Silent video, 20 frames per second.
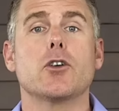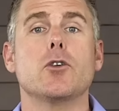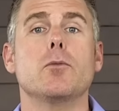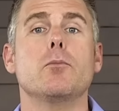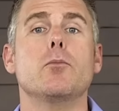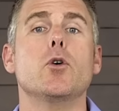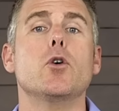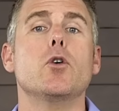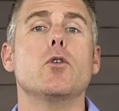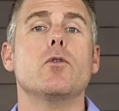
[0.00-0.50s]
you
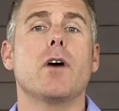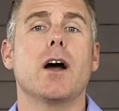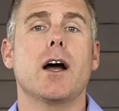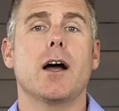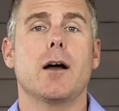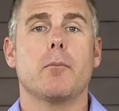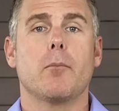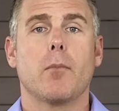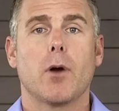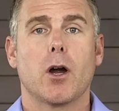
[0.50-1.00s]
move
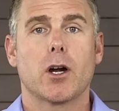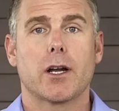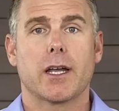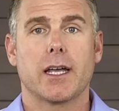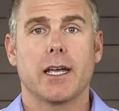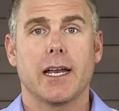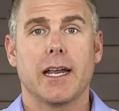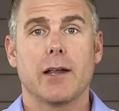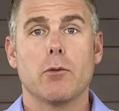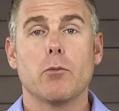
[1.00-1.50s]
up
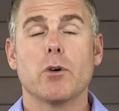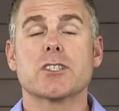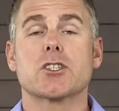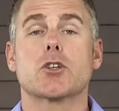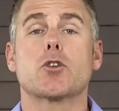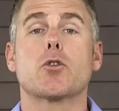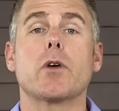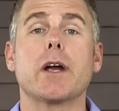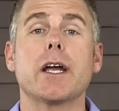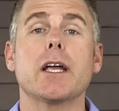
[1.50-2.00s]
market. And what's
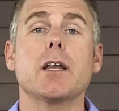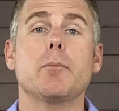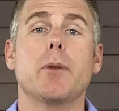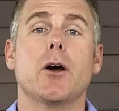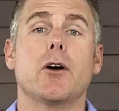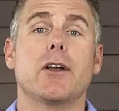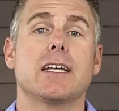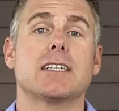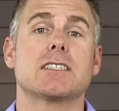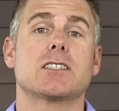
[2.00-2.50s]
great
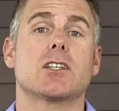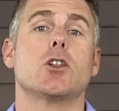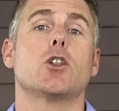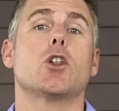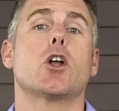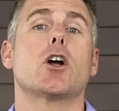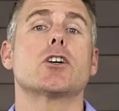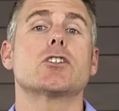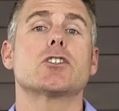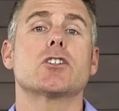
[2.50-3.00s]
about it is the
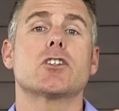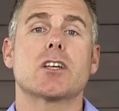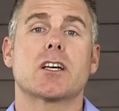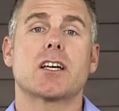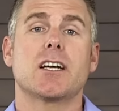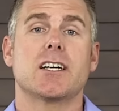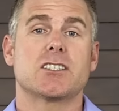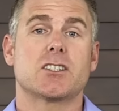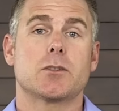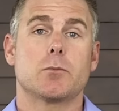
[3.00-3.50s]
larger the
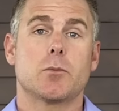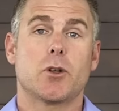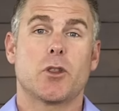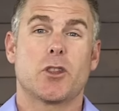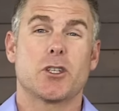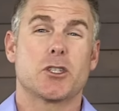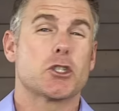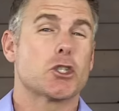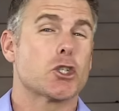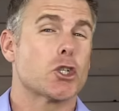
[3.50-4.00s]
customer,
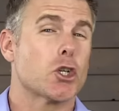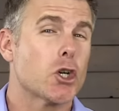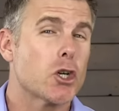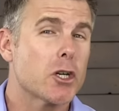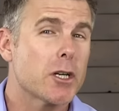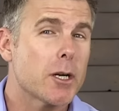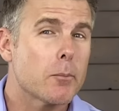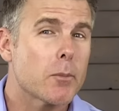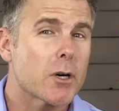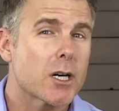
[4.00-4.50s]
the
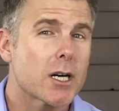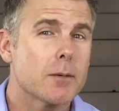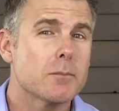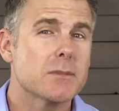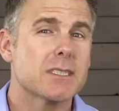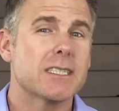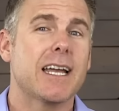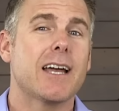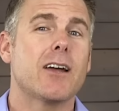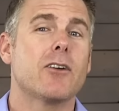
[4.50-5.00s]
churn number
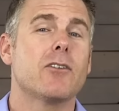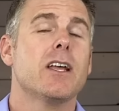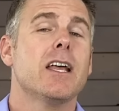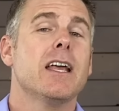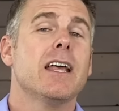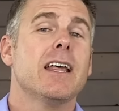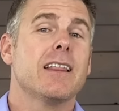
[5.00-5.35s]
comes down,